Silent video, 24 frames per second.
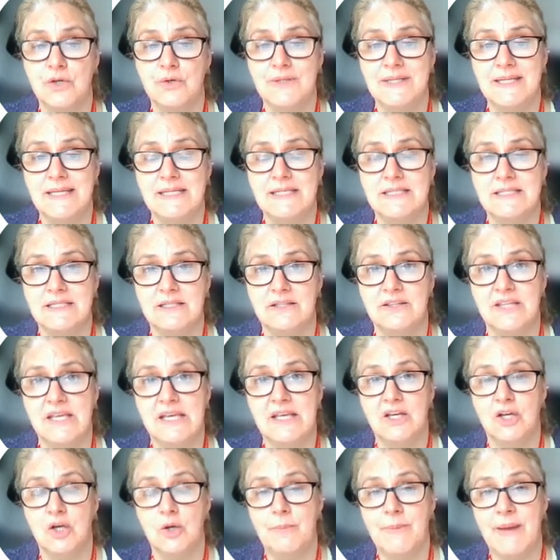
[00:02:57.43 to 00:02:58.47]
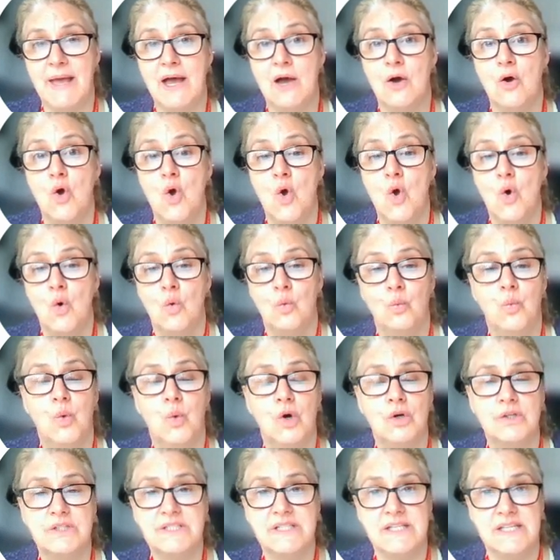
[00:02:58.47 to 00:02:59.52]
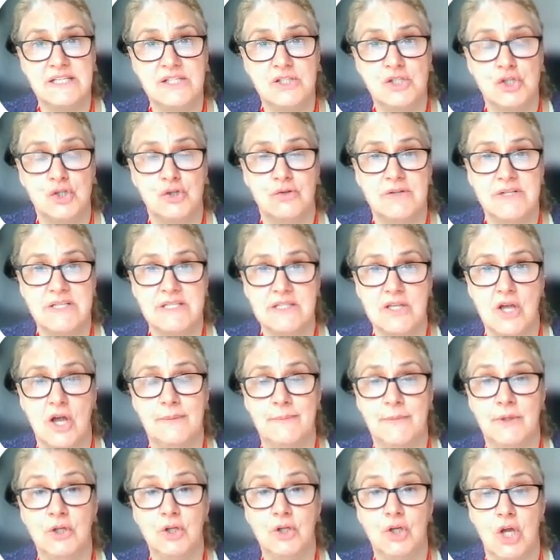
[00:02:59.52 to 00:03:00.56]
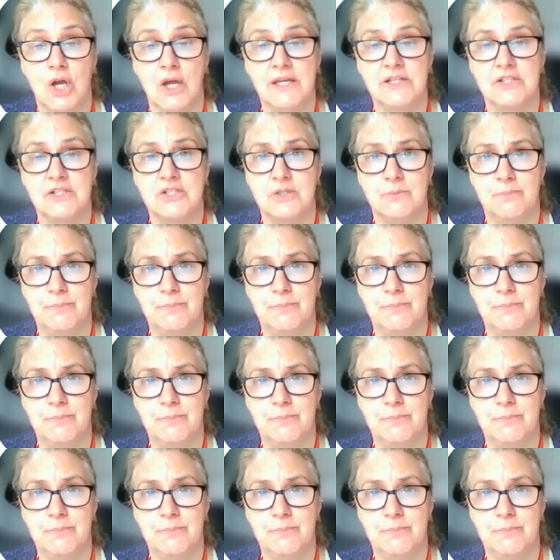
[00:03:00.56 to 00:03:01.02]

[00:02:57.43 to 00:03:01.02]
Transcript: So if we're thinking about planning, you also